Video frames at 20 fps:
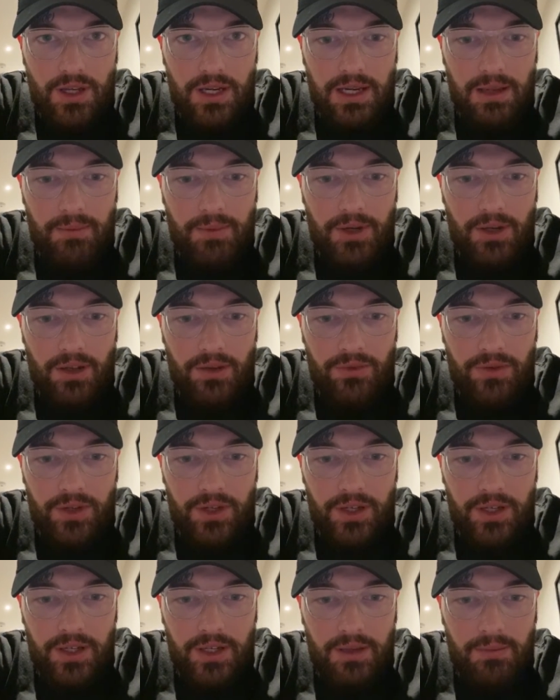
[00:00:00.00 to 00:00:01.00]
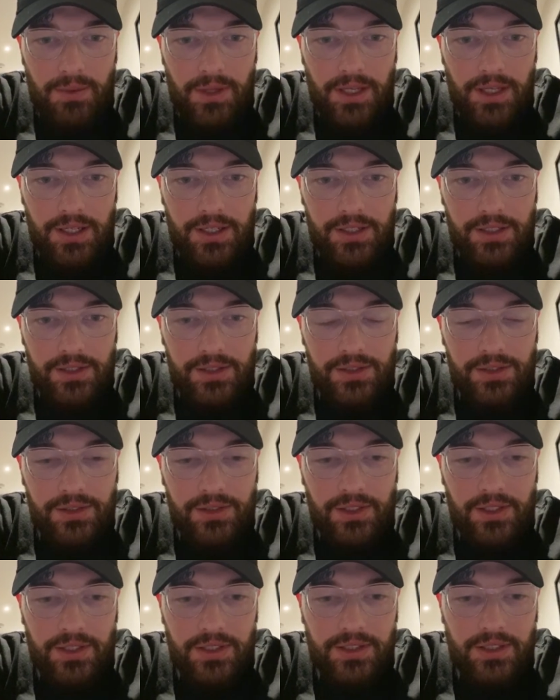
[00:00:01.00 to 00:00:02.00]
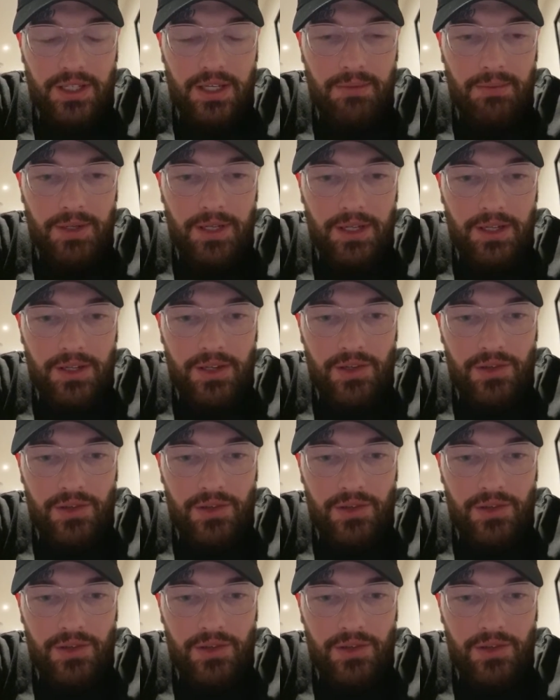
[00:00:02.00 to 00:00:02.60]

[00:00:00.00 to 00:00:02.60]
me know if you can hear me and see me.